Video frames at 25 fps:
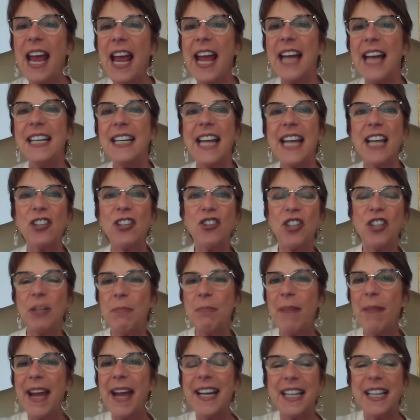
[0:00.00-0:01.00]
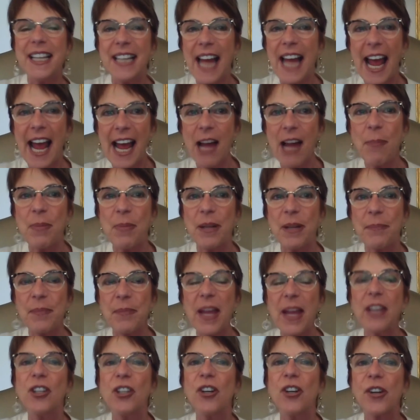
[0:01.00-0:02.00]
And she made it happen.
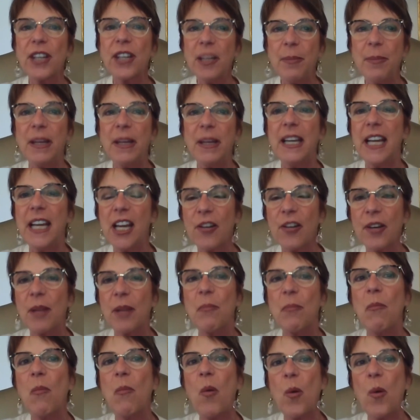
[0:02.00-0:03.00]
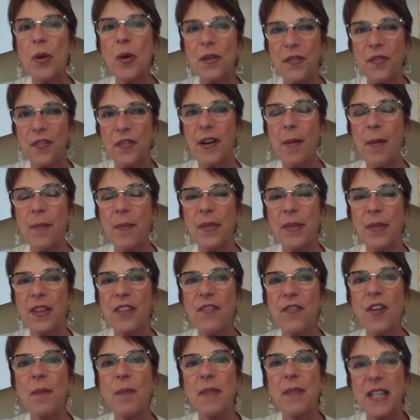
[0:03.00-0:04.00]
And you're going to be hearing more from
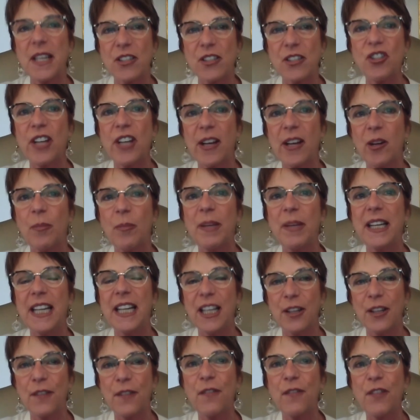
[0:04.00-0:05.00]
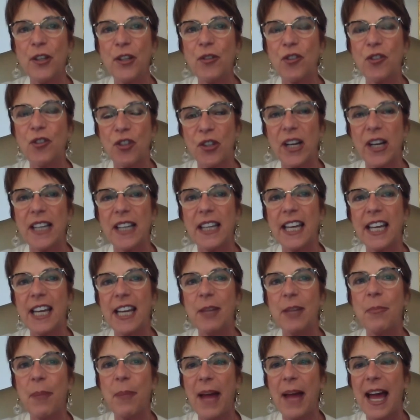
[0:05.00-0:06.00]
this gentleman in the future and the
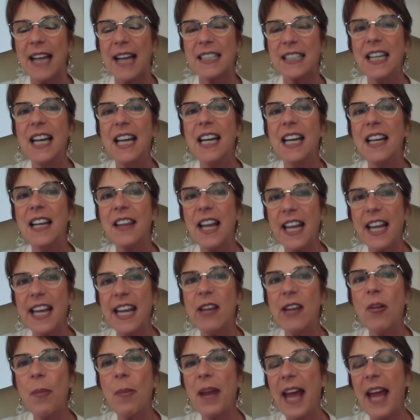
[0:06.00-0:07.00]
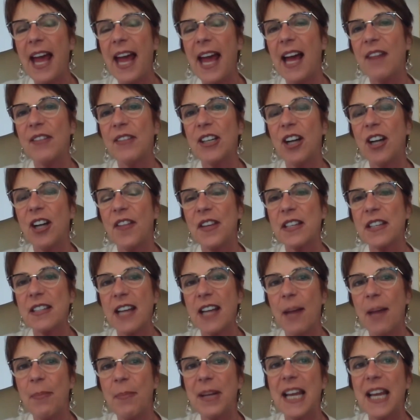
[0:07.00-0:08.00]
impact that he'll be having on this
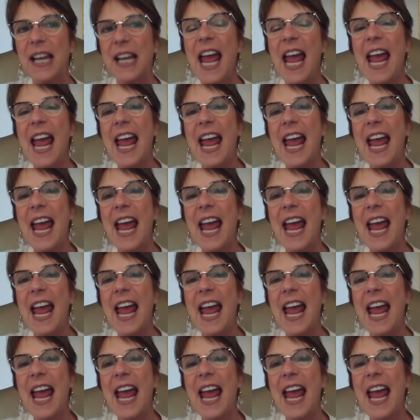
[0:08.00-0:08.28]
company.